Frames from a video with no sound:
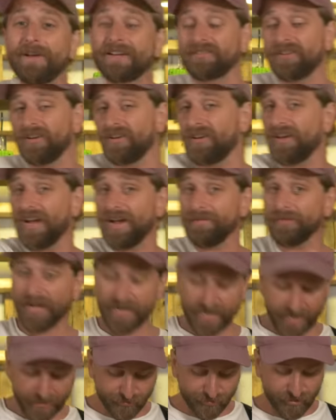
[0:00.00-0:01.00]
excited, I'm
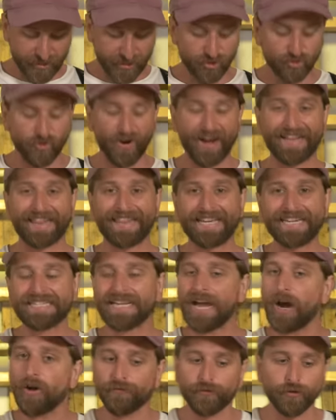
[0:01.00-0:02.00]
kind of interested in trying
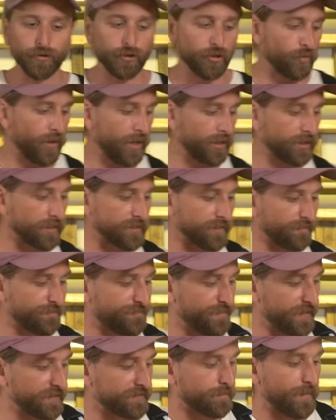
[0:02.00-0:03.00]
this out for a little while because it
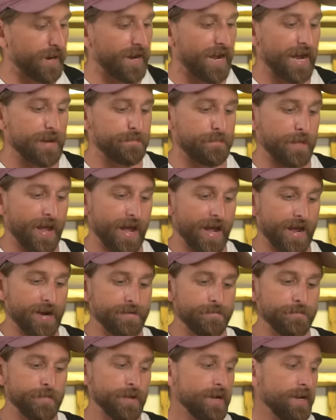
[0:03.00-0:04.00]
fits my
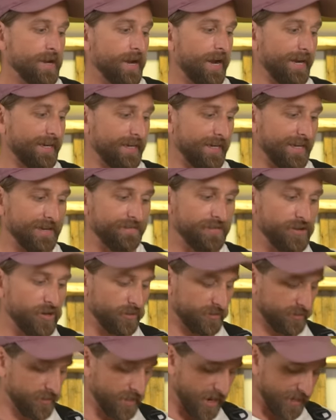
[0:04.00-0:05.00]
iPad. I can, even though
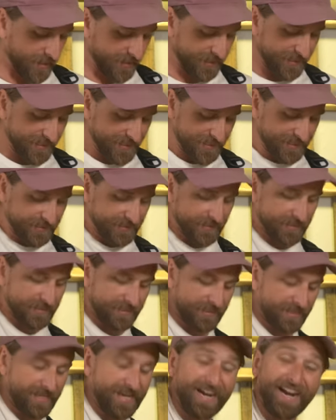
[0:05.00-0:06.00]
it's not the
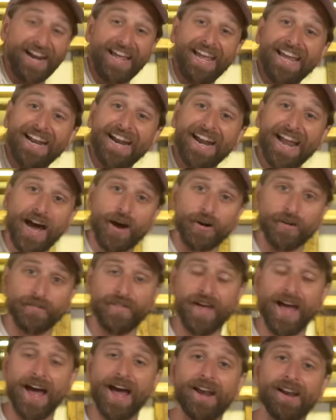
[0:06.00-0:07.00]
easiest to get it in and out
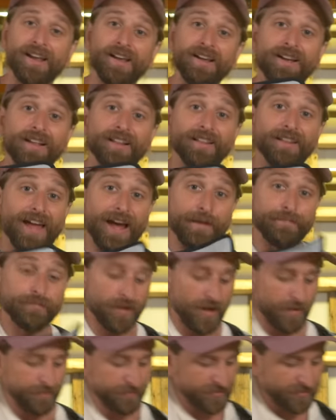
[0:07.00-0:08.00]
of that
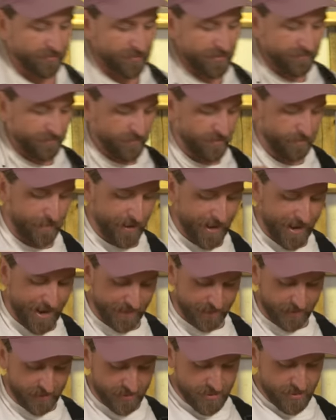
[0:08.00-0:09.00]
laptop sleeve in the
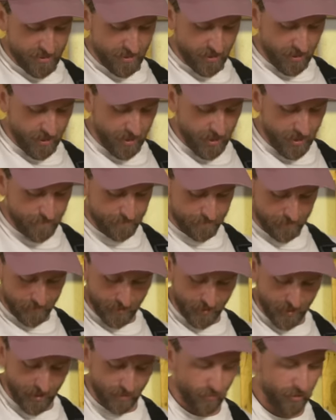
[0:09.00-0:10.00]
back, I
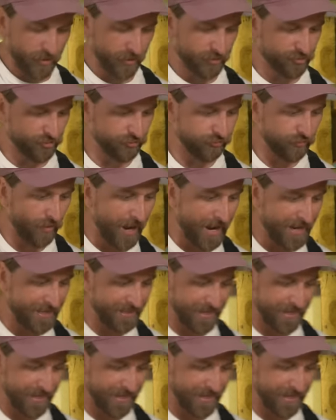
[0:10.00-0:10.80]
want to try